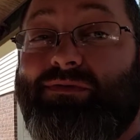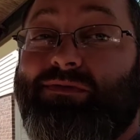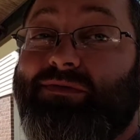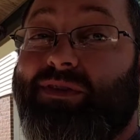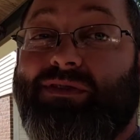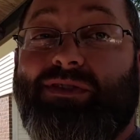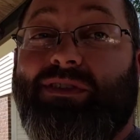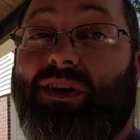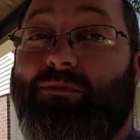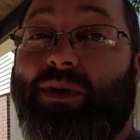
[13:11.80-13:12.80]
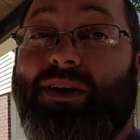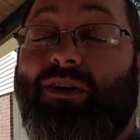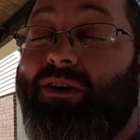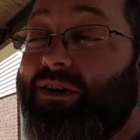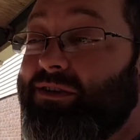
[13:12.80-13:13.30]
they're still on my
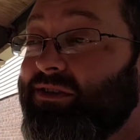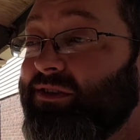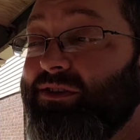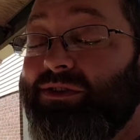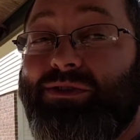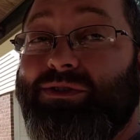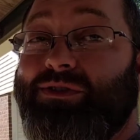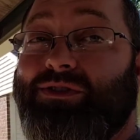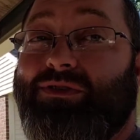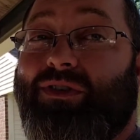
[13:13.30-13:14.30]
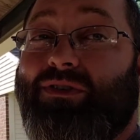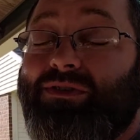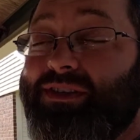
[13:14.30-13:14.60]
car, still going strong.